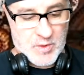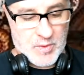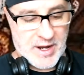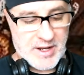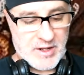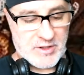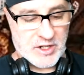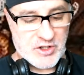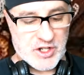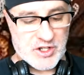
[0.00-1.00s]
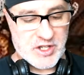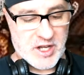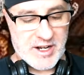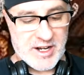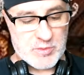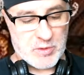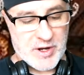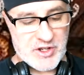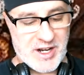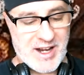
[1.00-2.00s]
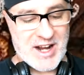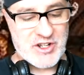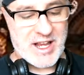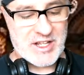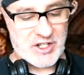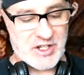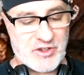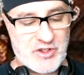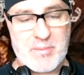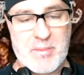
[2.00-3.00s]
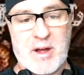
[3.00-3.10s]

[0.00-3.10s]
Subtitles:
right? Dungeon design and exploration. It actually has a dungeon